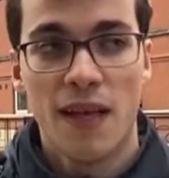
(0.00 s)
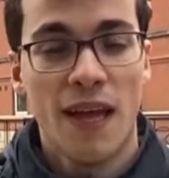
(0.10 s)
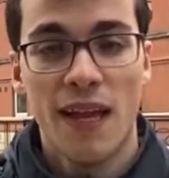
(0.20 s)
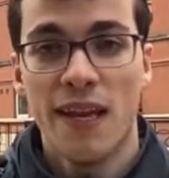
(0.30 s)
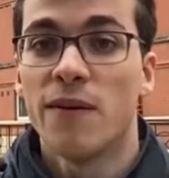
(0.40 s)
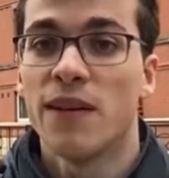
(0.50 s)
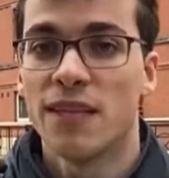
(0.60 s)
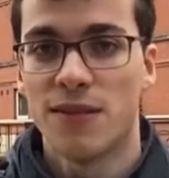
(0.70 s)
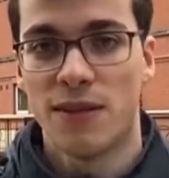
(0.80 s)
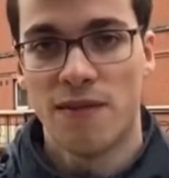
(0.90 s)
and
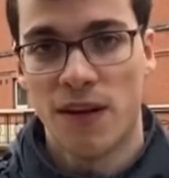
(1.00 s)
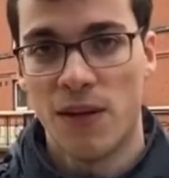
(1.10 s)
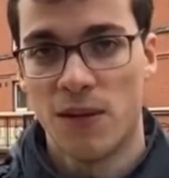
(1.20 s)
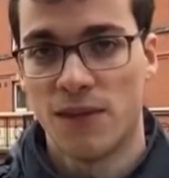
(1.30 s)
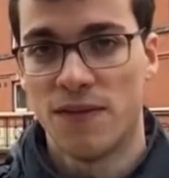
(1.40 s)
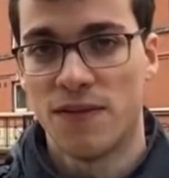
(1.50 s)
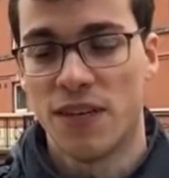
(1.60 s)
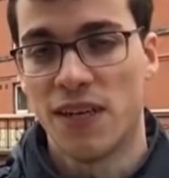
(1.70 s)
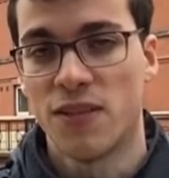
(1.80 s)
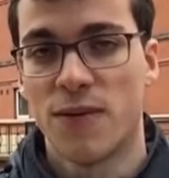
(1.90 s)
nowadays you can find lots of
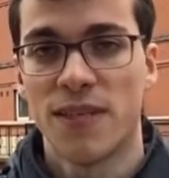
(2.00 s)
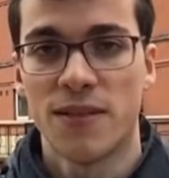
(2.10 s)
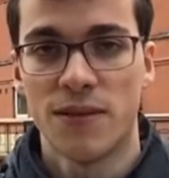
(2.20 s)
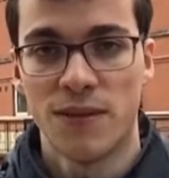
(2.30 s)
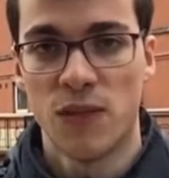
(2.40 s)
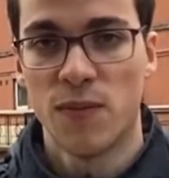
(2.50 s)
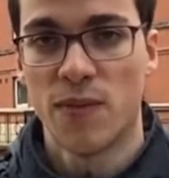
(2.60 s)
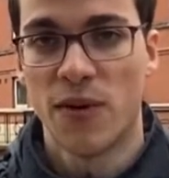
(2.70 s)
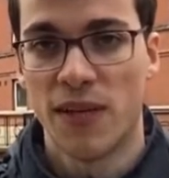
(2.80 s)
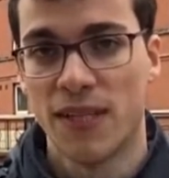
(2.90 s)
Chinese restaurants,
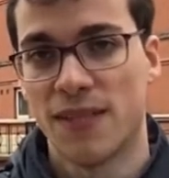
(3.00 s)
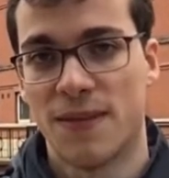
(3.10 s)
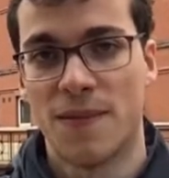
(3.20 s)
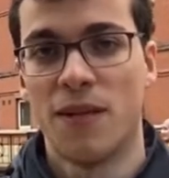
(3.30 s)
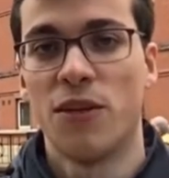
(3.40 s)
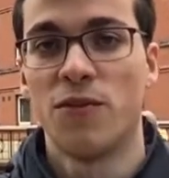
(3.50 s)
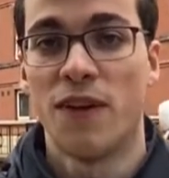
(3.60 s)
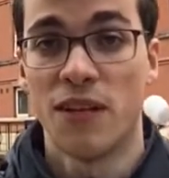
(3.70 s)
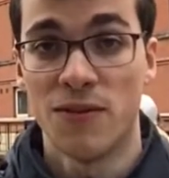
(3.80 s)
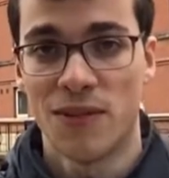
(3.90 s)
supermarkets, and other
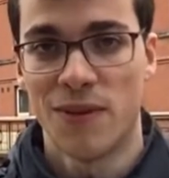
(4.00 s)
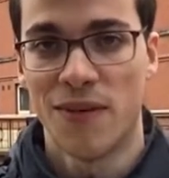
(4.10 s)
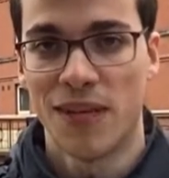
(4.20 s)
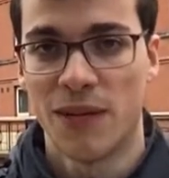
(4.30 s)
venues around here.